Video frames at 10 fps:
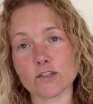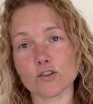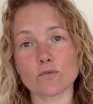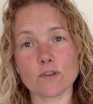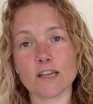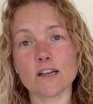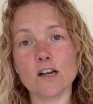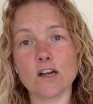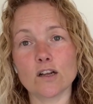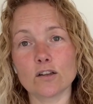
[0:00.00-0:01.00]
to the
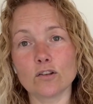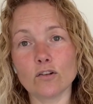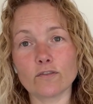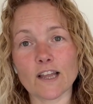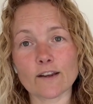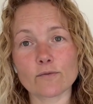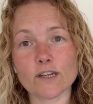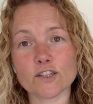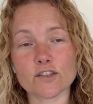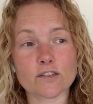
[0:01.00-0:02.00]
love
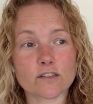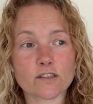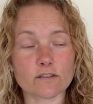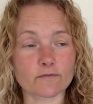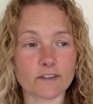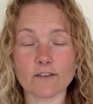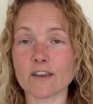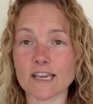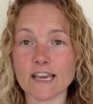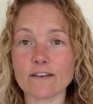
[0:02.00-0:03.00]
languages of
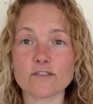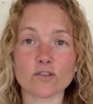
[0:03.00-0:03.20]
giving gifts,